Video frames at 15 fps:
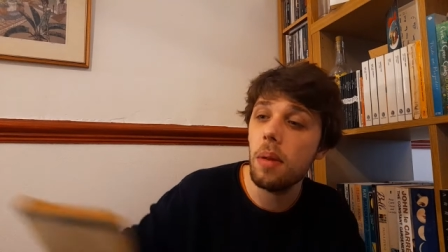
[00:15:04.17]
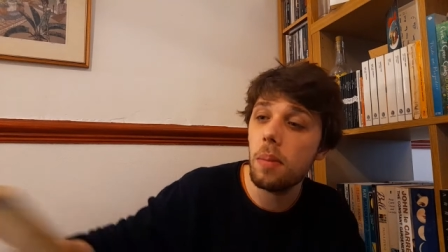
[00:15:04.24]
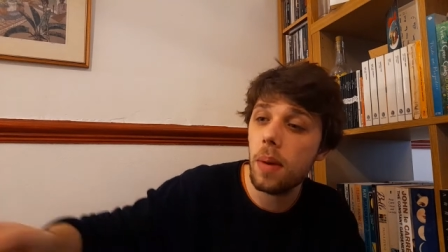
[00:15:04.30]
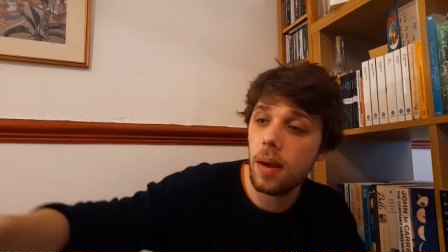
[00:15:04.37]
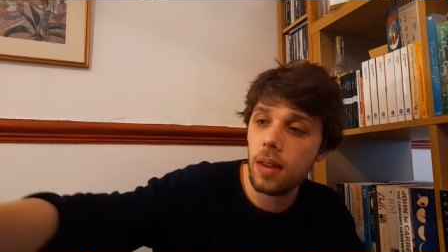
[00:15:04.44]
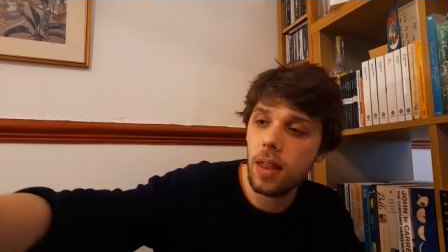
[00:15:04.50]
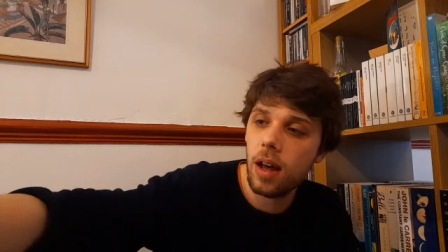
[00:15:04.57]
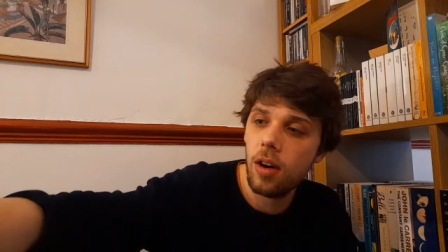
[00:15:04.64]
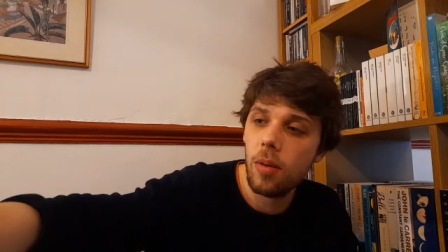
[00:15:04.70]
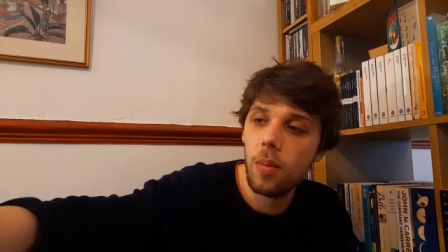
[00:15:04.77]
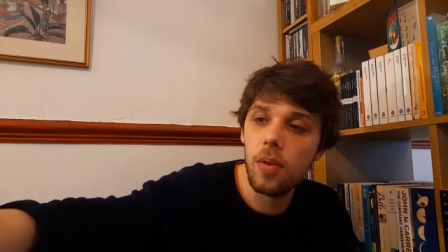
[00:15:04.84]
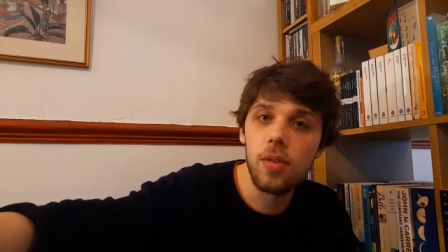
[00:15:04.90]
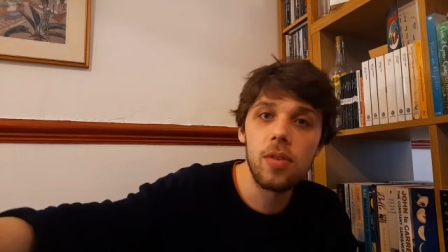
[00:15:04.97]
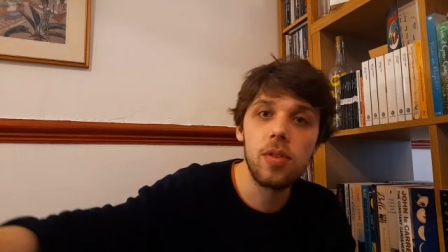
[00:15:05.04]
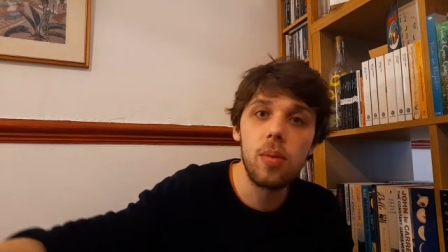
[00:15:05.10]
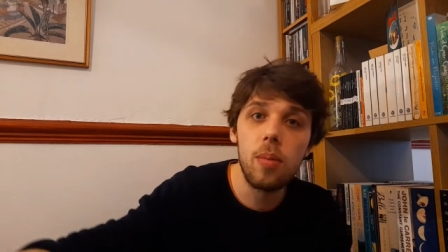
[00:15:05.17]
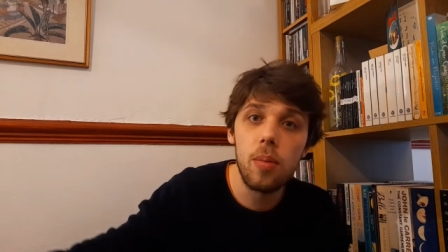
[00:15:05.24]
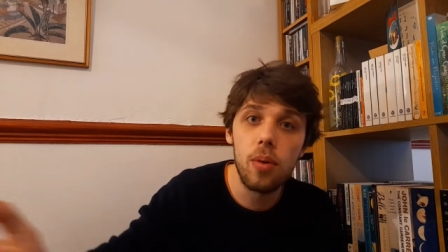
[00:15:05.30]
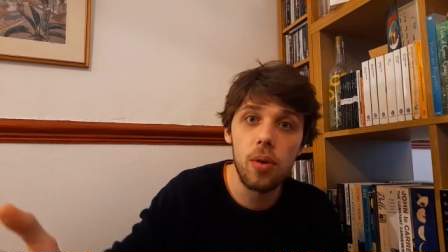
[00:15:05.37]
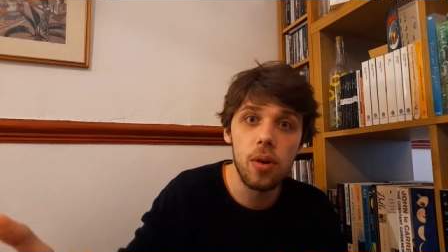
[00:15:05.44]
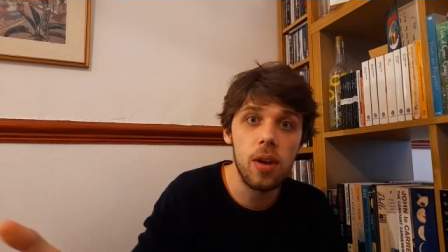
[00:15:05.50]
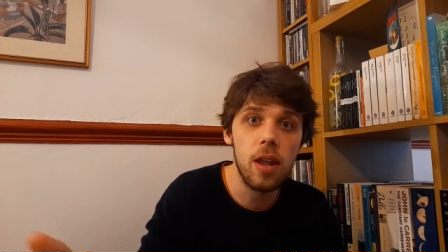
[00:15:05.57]
pick that up at some
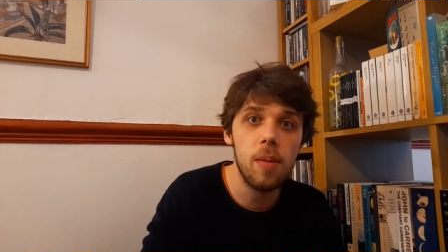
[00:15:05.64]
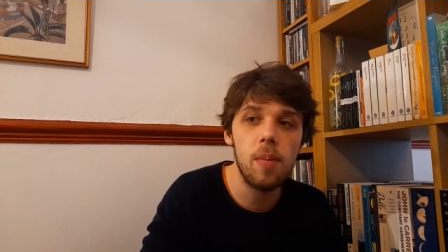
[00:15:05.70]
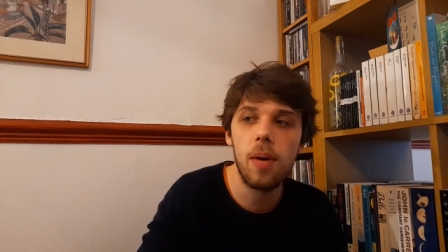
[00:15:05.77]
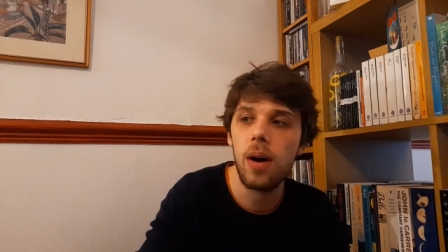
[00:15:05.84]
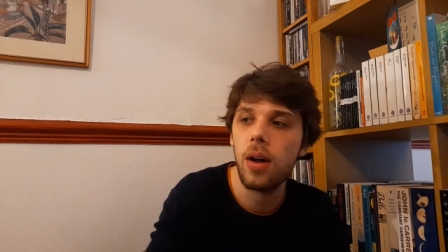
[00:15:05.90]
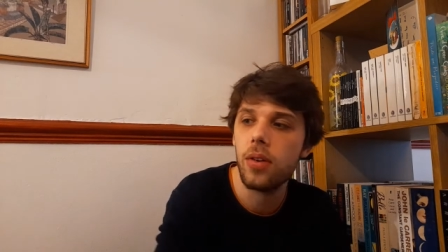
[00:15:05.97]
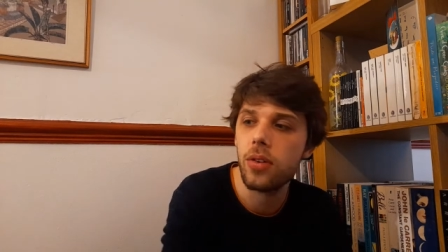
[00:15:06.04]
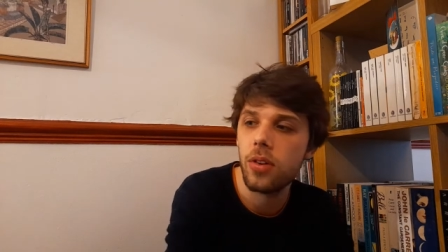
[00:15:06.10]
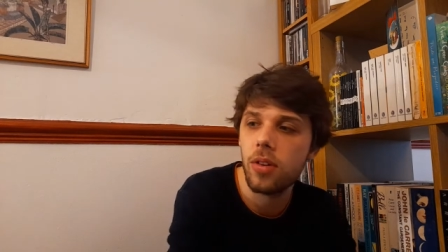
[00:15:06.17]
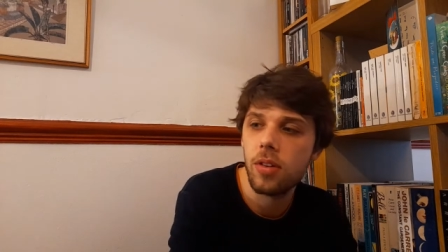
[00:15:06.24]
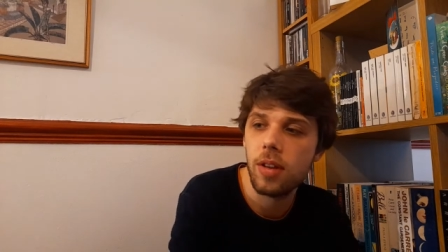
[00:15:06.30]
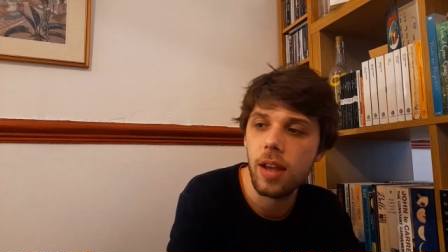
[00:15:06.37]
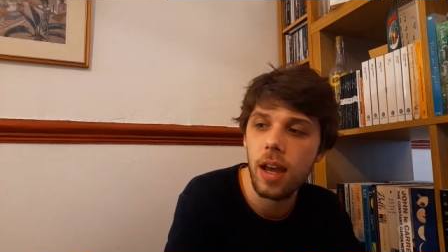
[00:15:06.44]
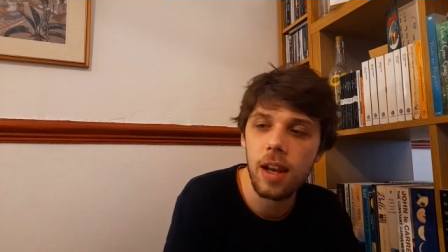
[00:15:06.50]
point in March, because again,